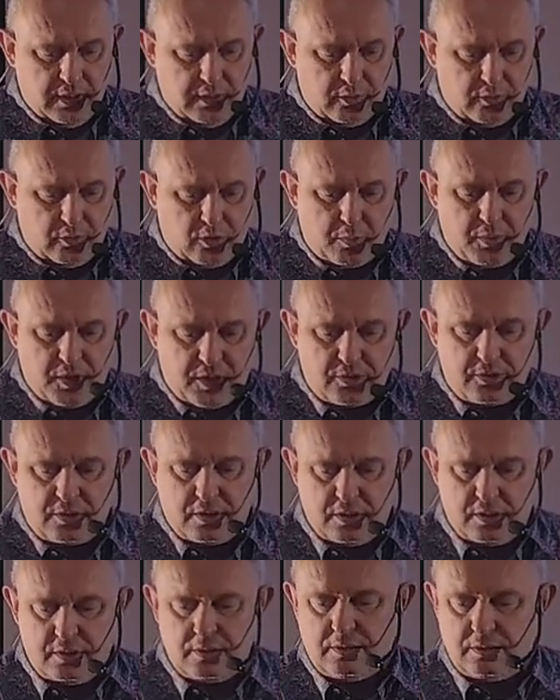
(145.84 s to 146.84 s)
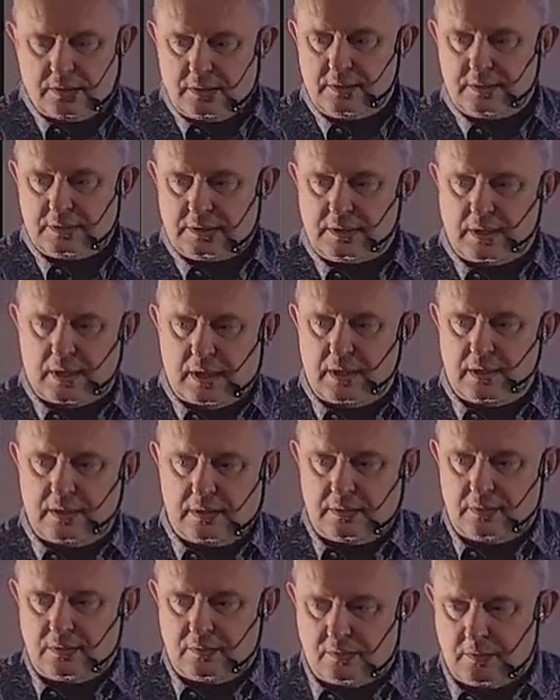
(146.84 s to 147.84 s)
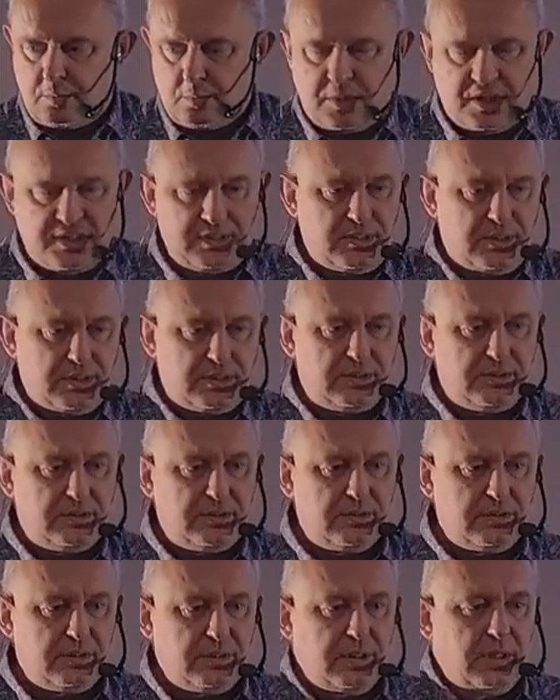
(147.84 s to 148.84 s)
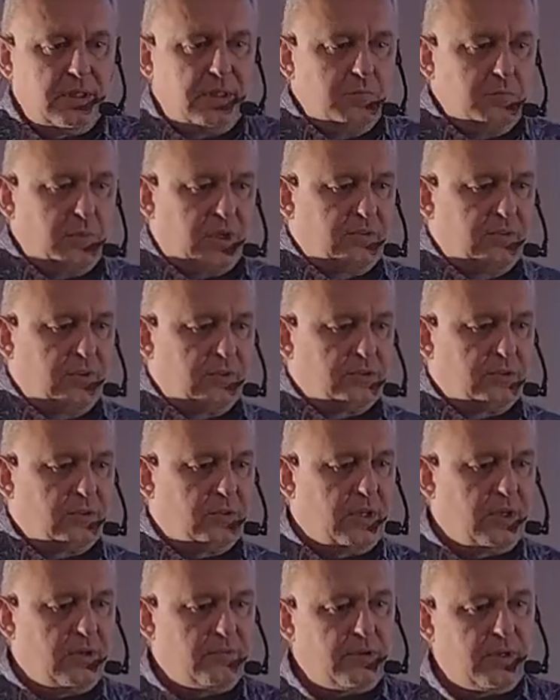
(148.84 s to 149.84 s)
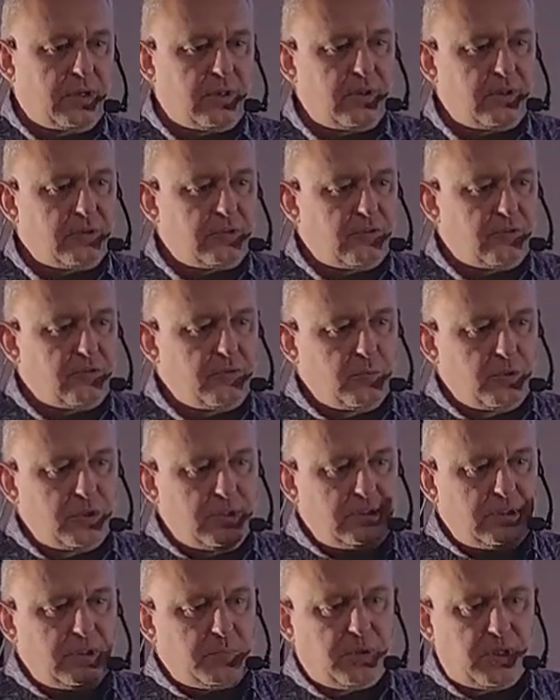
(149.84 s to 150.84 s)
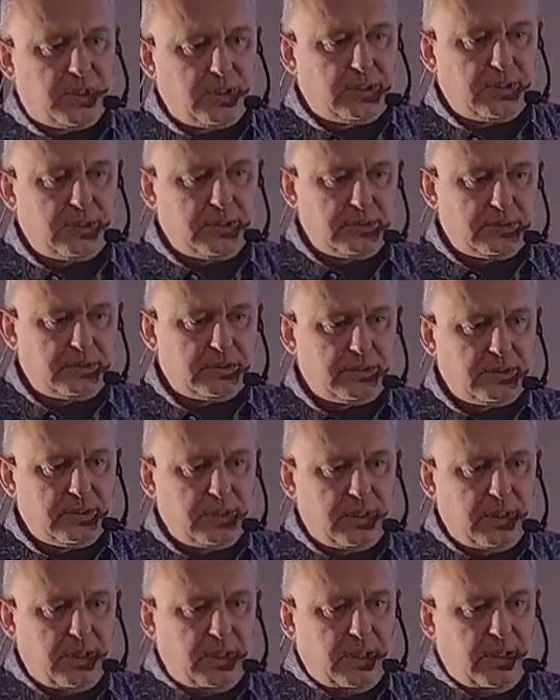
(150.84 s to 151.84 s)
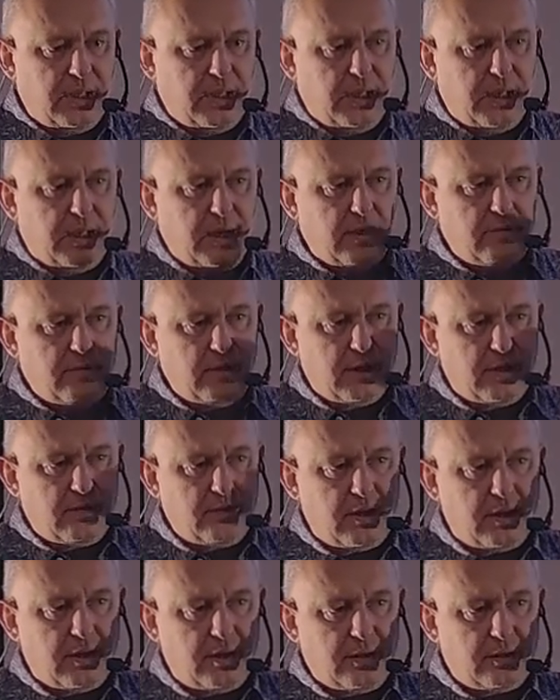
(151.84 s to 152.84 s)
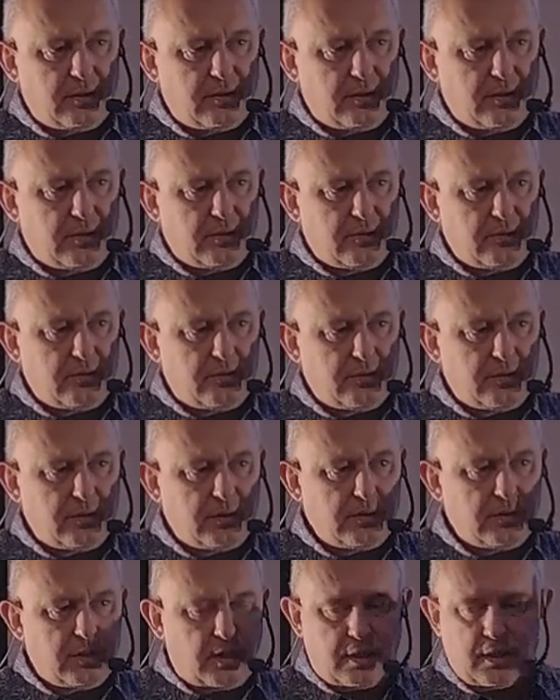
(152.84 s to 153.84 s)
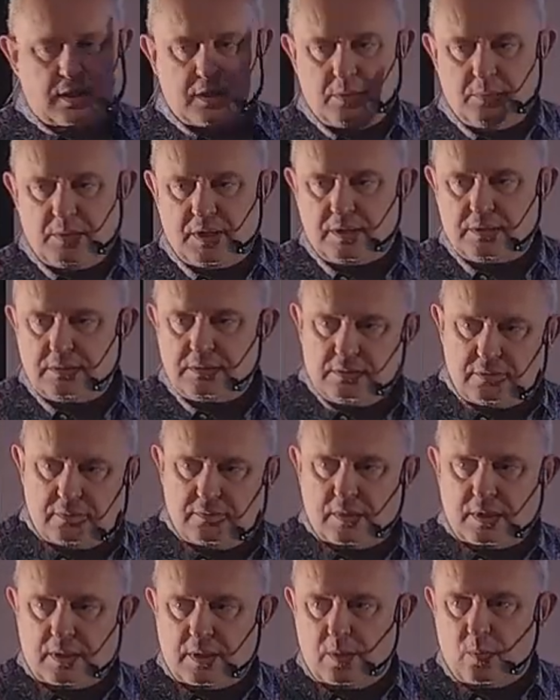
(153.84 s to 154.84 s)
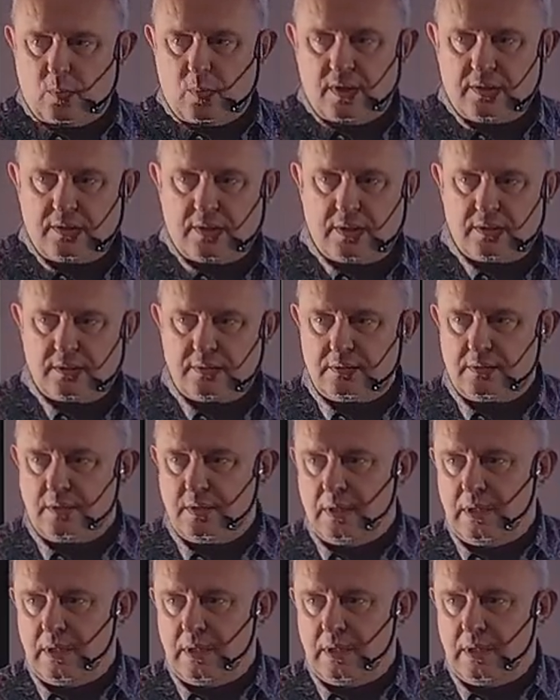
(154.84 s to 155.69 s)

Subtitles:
commercial side, from business, but we also have a lot of municipalities. We have a lot of academics working with us.